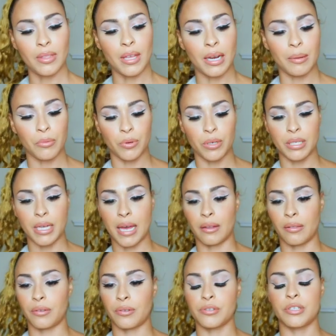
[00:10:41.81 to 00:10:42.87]
then I'm going to add a
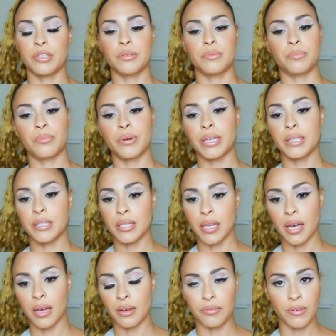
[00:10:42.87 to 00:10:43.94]
little spritz
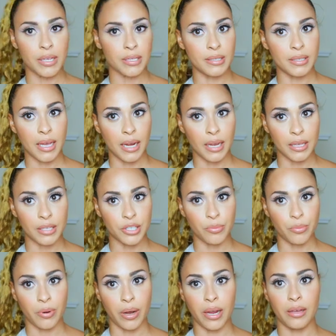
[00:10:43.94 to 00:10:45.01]
of setting
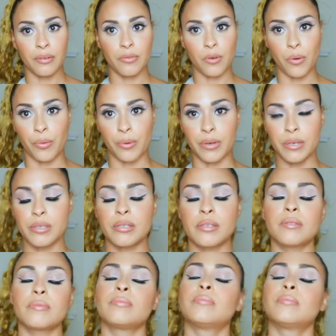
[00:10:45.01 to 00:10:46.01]
spray, of course.